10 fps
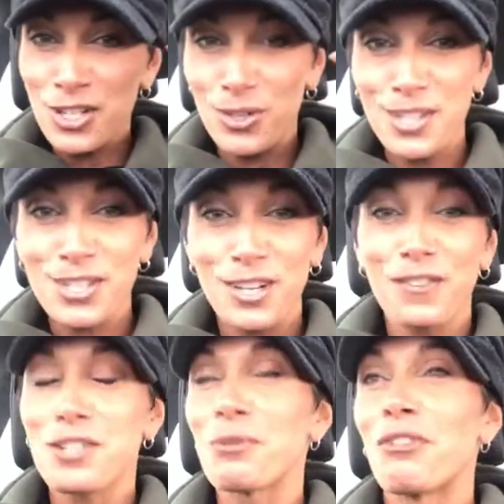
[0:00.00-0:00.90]
a turd. It's a good
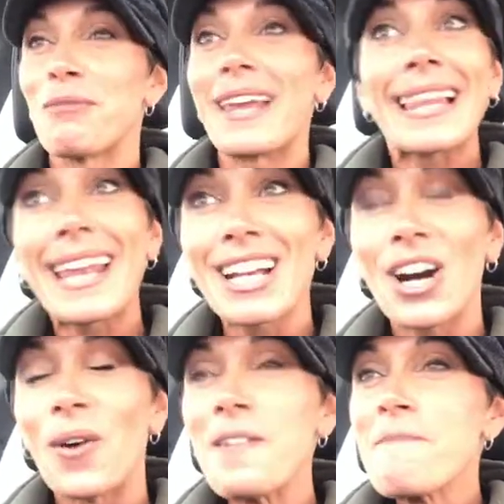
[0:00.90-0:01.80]
visual for me. Let it
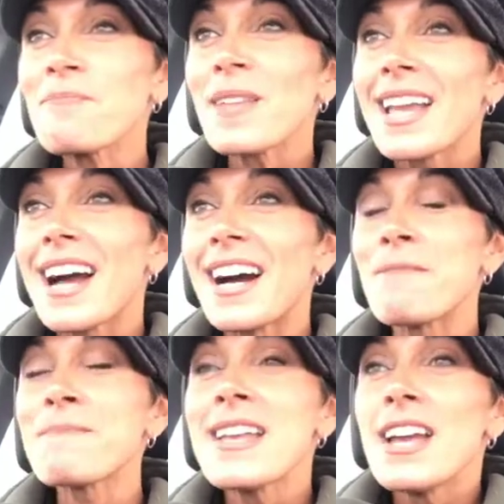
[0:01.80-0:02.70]
go.
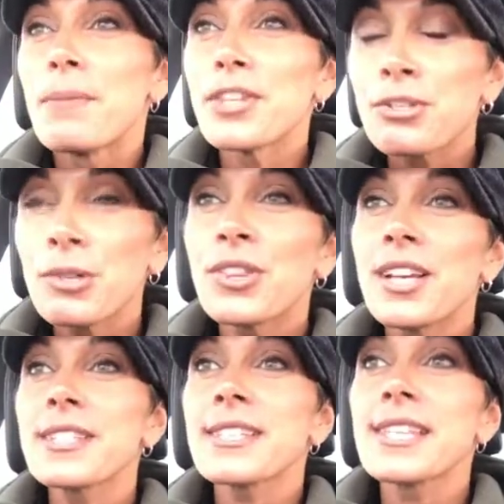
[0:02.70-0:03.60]
But the truth
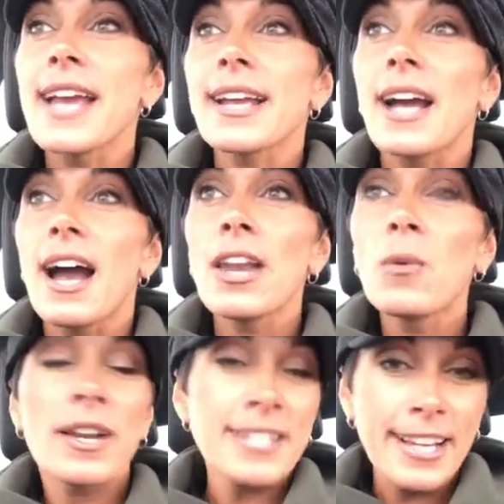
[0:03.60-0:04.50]
is like, I
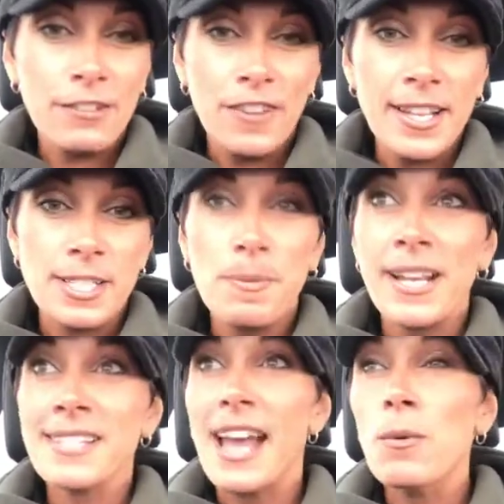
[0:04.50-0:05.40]
don't want to take offense
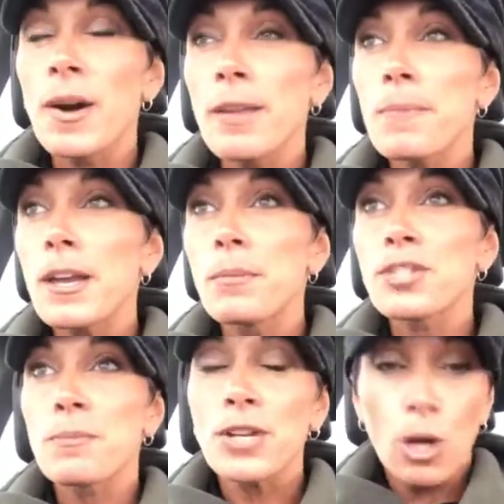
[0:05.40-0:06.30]
because I want to be able
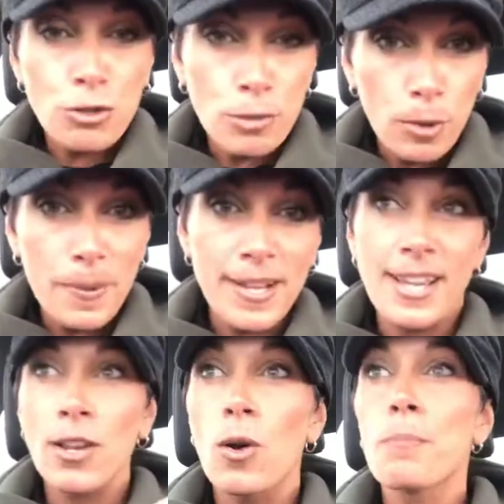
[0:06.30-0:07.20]
to be coachable, because
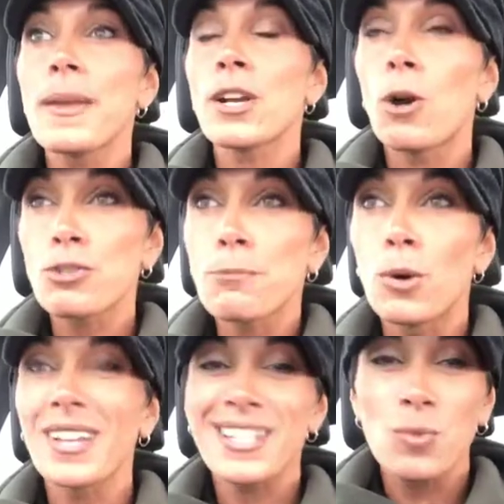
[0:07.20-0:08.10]
I know being
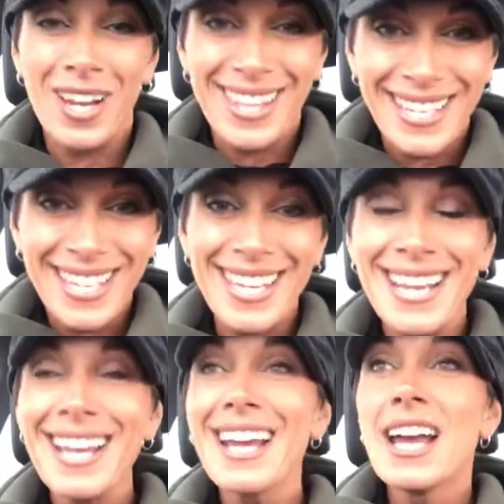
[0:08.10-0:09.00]
coachable is one of the
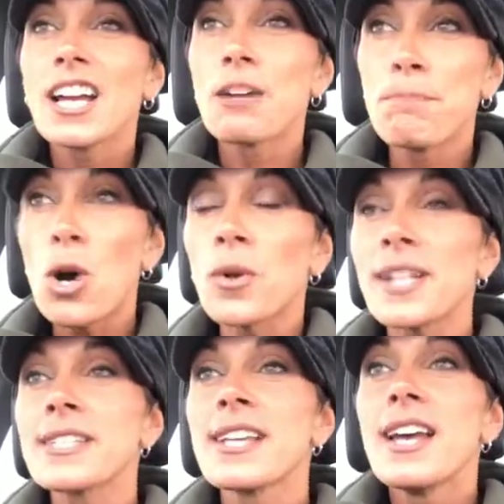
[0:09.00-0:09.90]
key
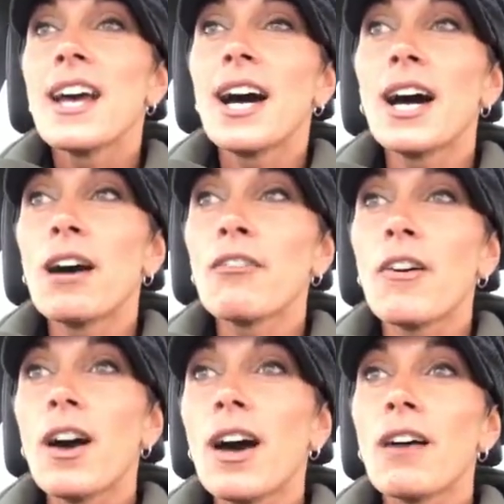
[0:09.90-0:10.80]
components
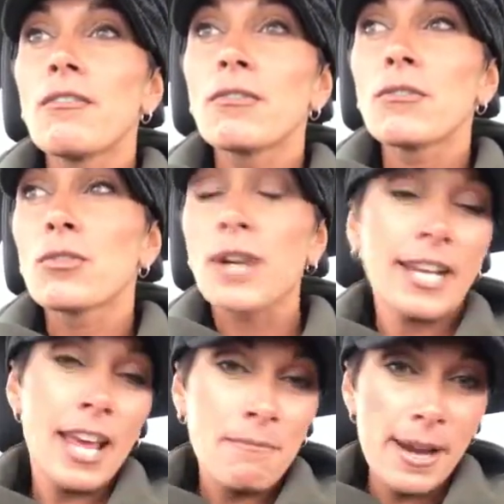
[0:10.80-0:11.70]
of
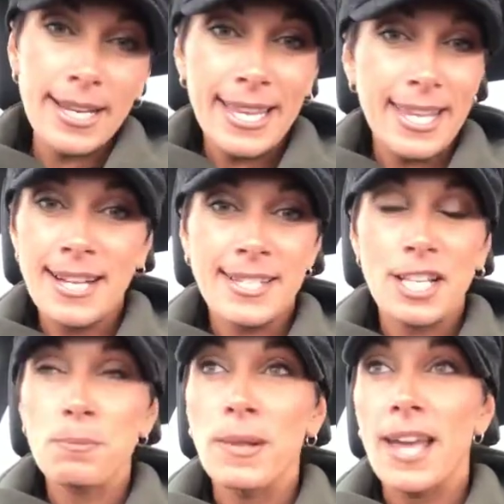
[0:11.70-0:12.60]
great and mighty things in
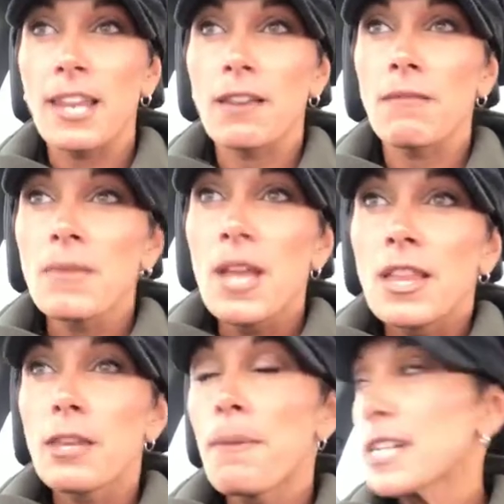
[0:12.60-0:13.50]
this planet.
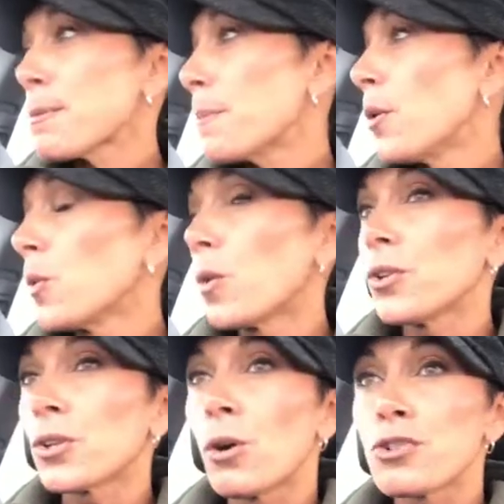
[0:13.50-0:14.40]
The best people in the world
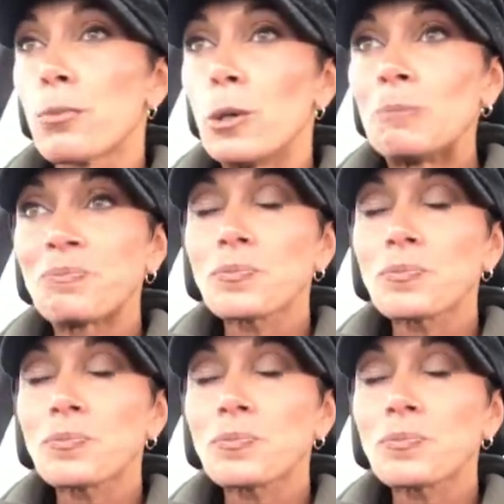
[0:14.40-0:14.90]
are coachable.